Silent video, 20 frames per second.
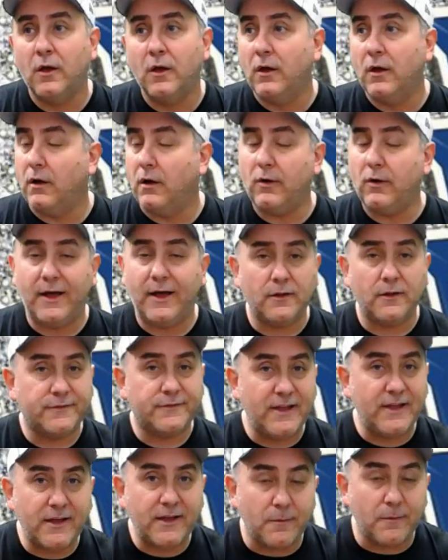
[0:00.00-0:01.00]
it's
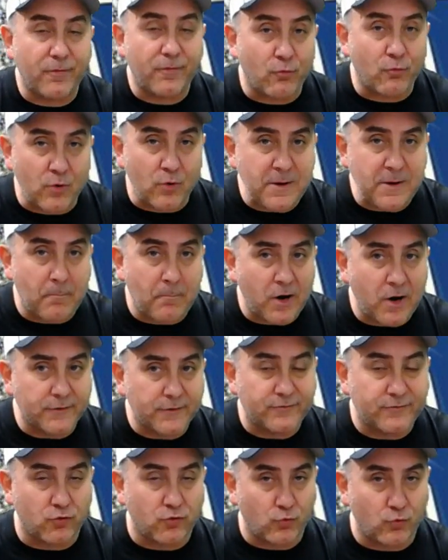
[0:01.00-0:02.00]
taken them 3 months
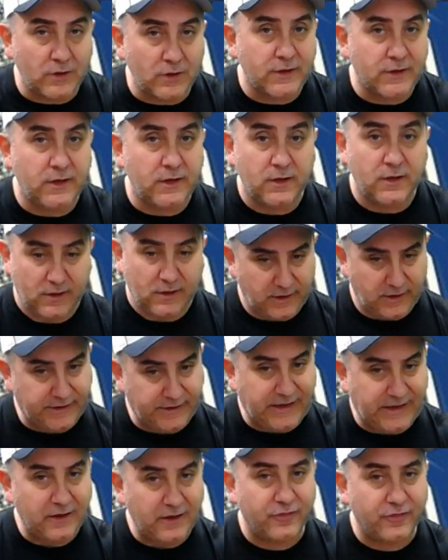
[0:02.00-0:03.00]
to really
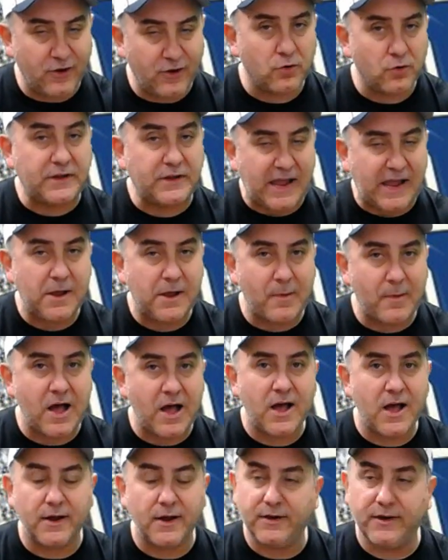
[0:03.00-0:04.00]
get their game
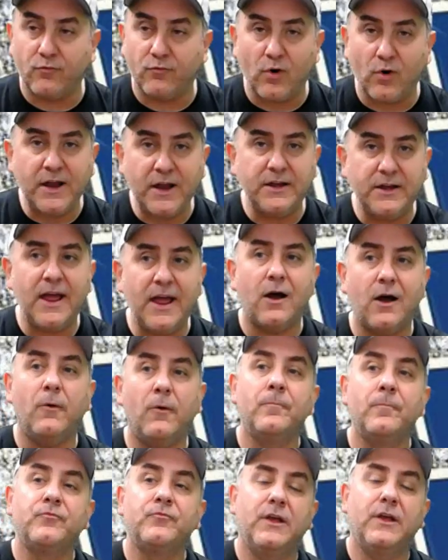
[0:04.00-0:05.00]
on. And right now,
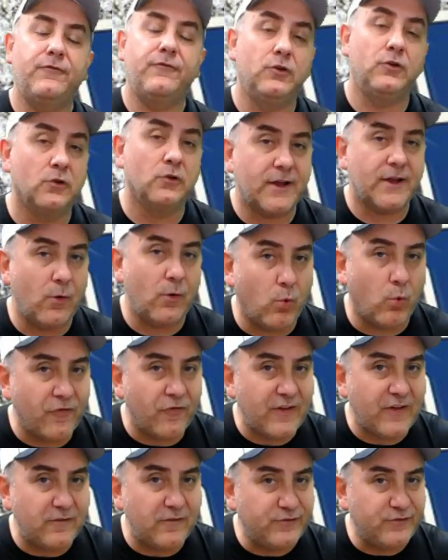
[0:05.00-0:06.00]
if you look at what
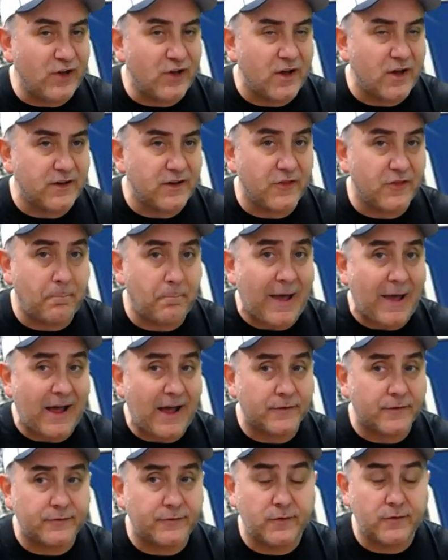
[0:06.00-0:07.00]
they've done in the
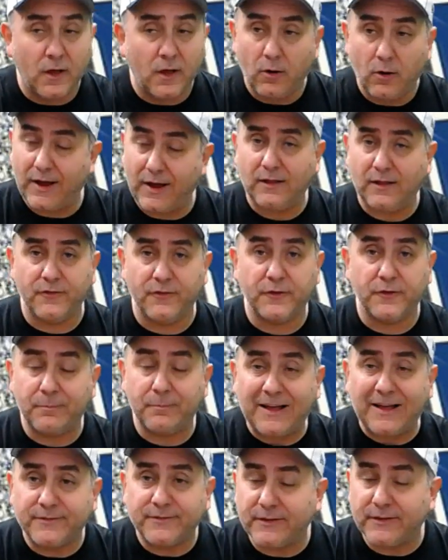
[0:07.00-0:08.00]
past, in the
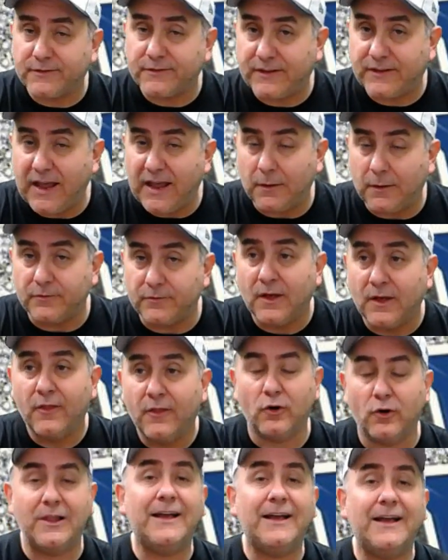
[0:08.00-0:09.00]
last 6 games, their
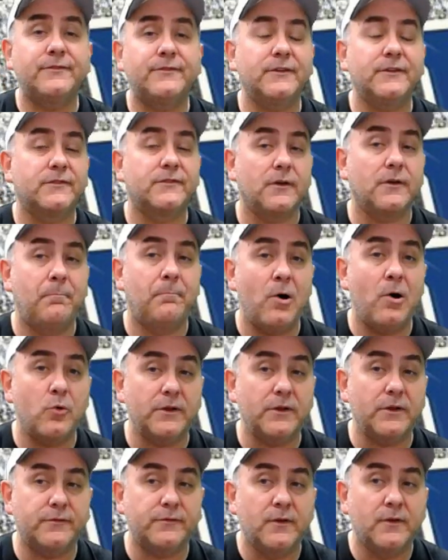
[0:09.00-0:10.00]
last 6
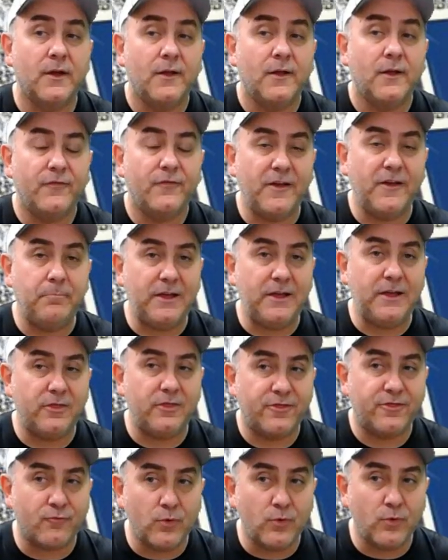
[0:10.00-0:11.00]
opponents, they've beaten
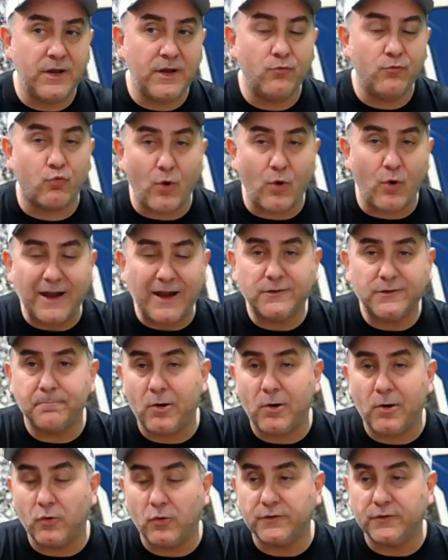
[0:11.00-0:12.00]
3 ranked
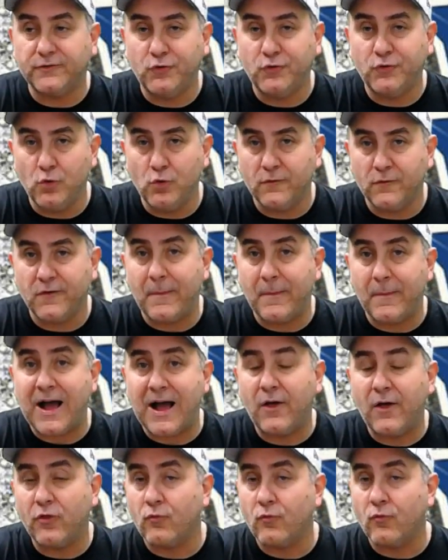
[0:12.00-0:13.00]
opponents, 2 of them on
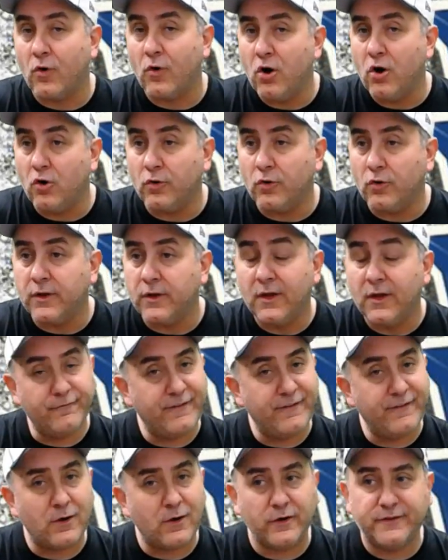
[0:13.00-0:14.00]
the road,
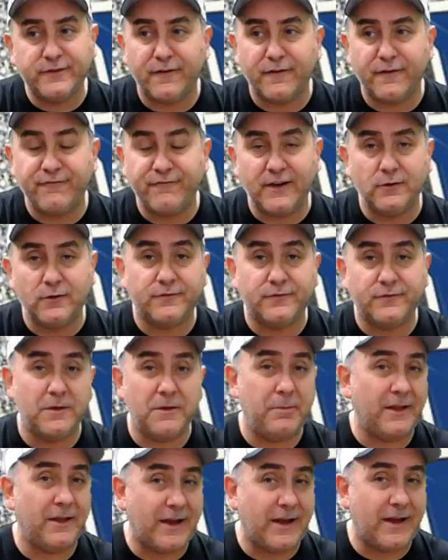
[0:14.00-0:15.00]
very tough venues. They
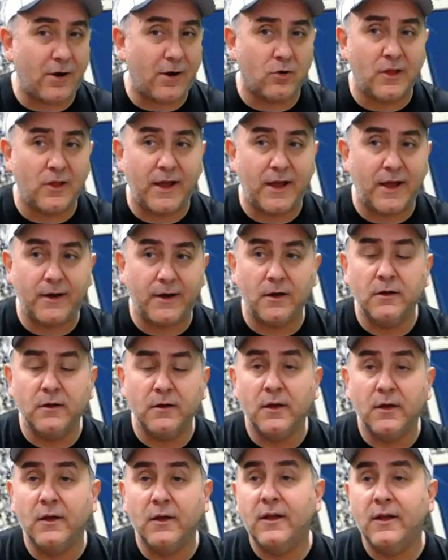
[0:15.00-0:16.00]
beat Carolina,
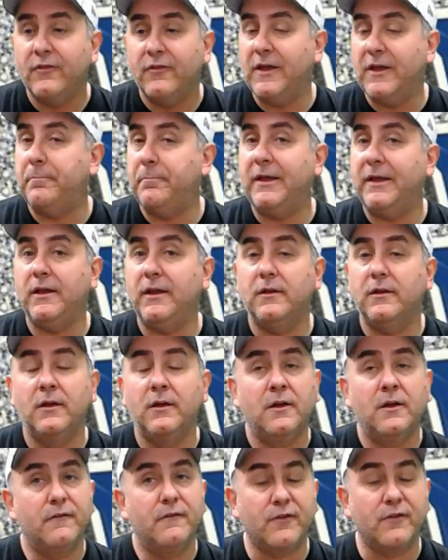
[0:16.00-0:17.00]
they beat
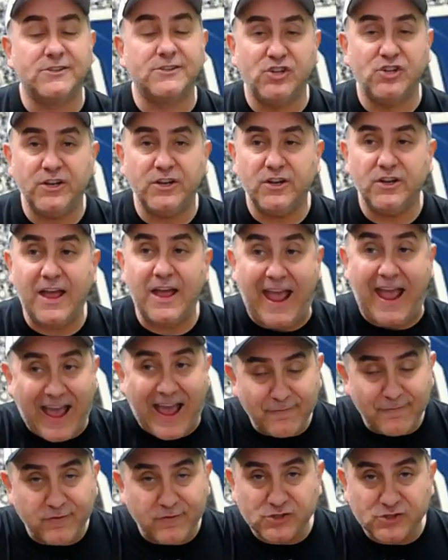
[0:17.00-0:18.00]
Virginia
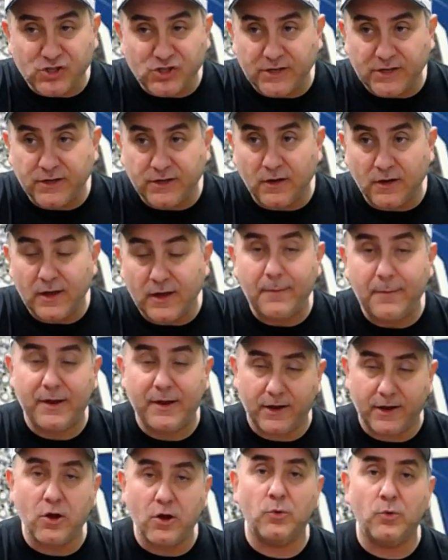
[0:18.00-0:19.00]
at Virginia. I mean,
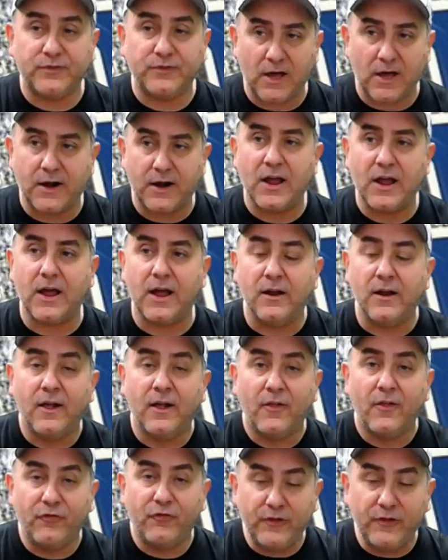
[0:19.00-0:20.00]
it goes on and on.
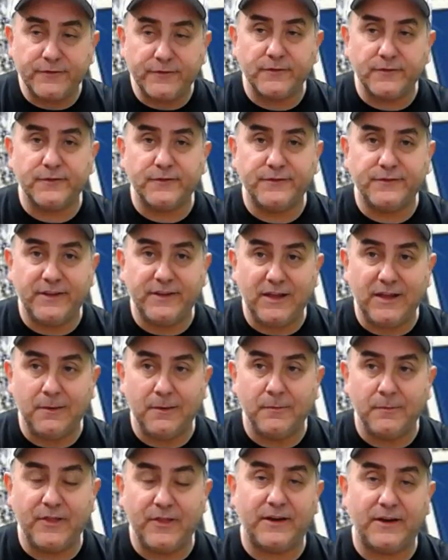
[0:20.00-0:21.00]
This is a
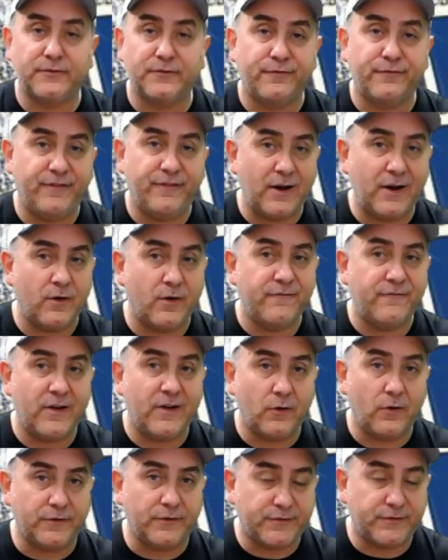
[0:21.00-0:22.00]
team that is very,
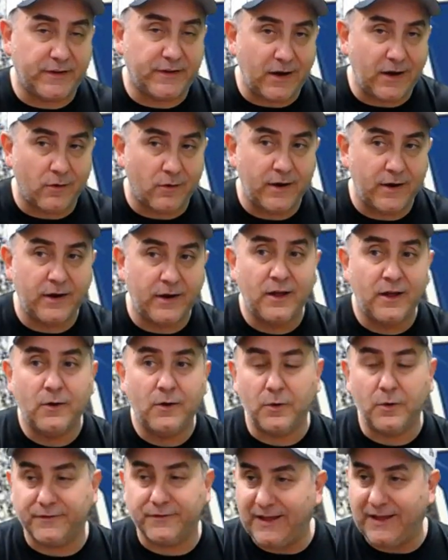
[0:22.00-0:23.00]
very scary
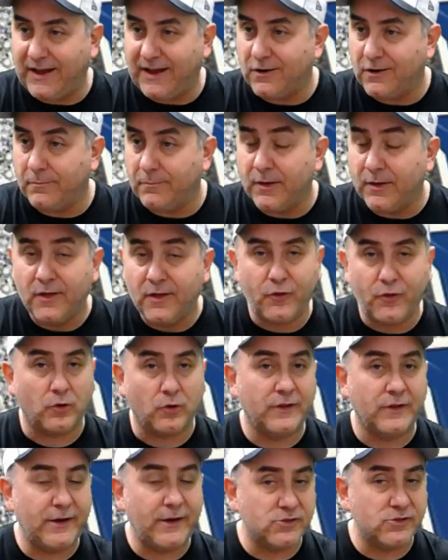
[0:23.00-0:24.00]
with Tatum, their
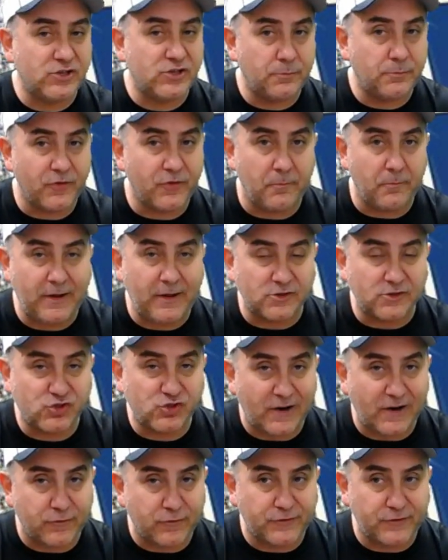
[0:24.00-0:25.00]
leadership with Emile
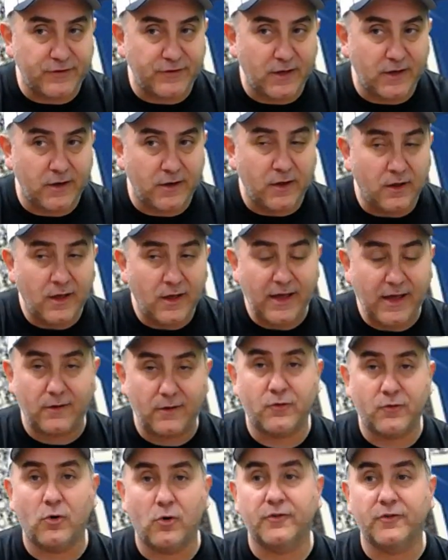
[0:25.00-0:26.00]
Jefferson, and of
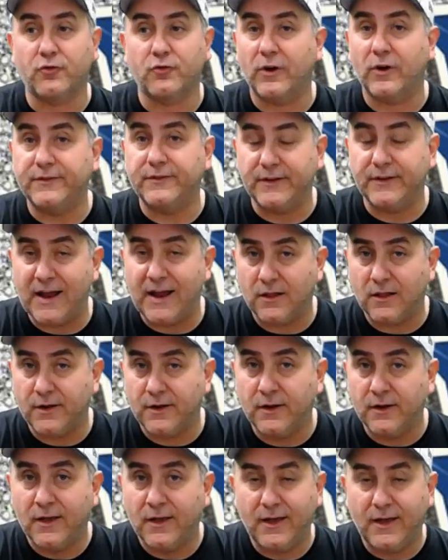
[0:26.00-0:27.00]
course Grayson Allen.
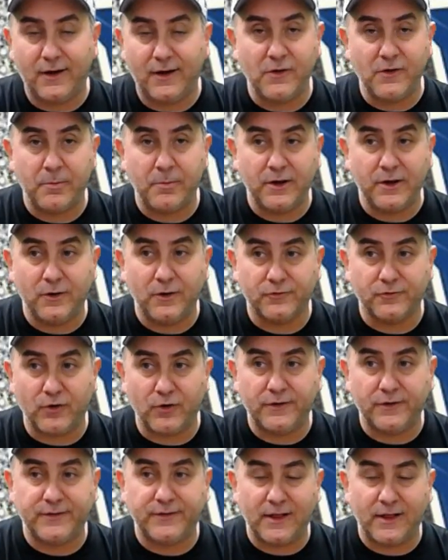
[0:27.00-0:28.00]
And everybody knows
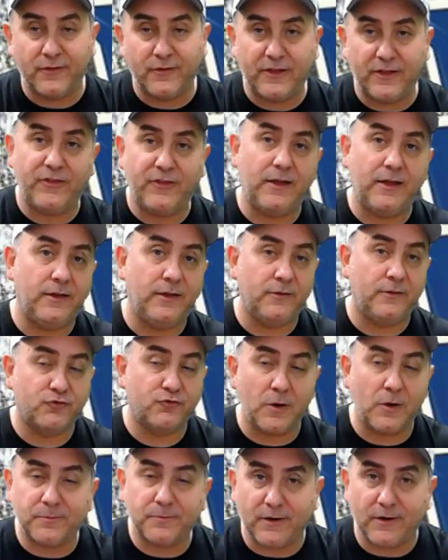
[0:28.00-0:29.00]
Grayson Allen. They think he
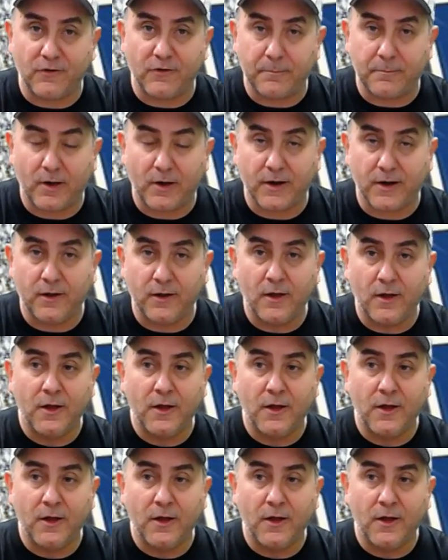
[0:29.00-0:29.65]
trips everybody.